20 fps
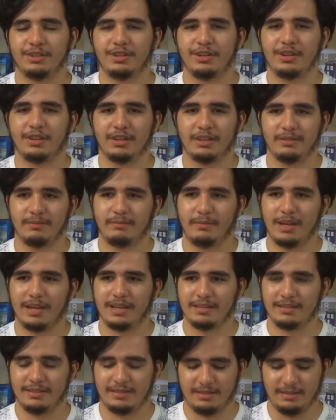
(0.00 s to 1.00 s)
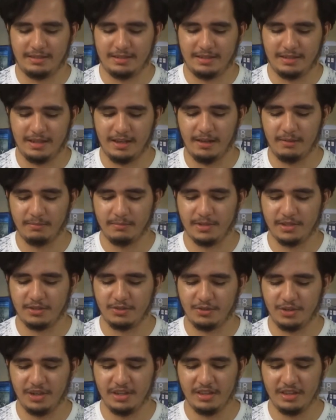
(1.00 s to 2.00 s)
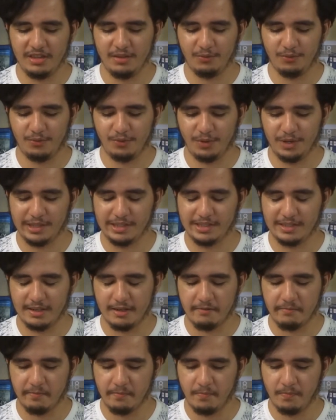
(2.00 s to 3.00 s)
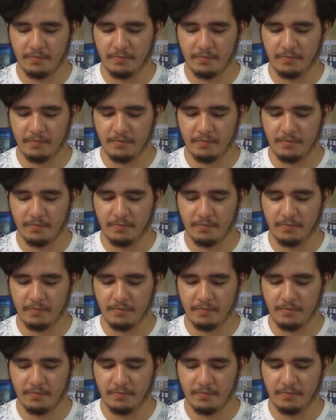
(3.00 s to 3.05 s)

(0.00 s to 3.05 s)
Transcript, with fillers: you know the medicine to help me treat the influenza,